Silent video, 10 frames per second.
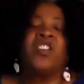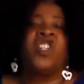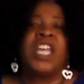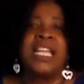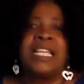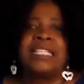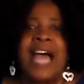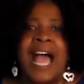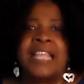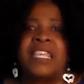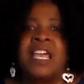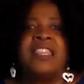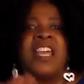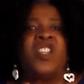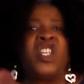she decides
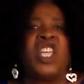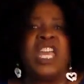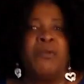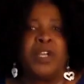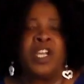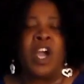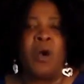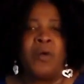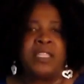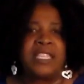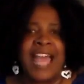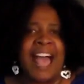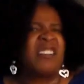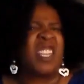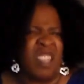that she would go into the
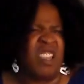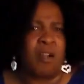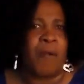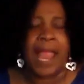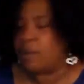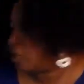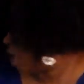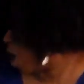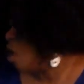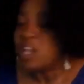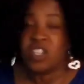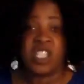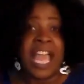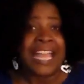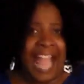house and look around, you know,
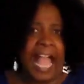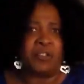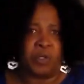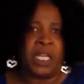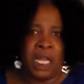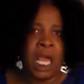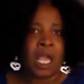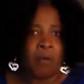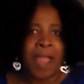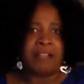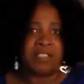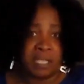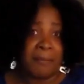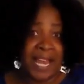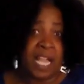just casually look around
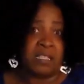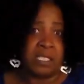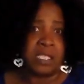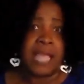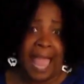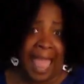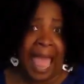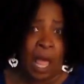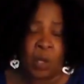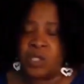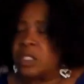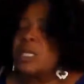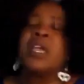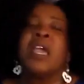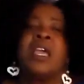somebody else's
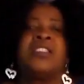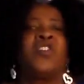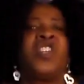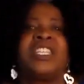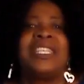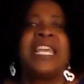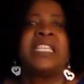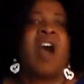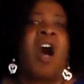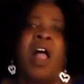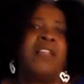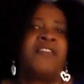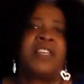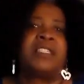house. So she sees all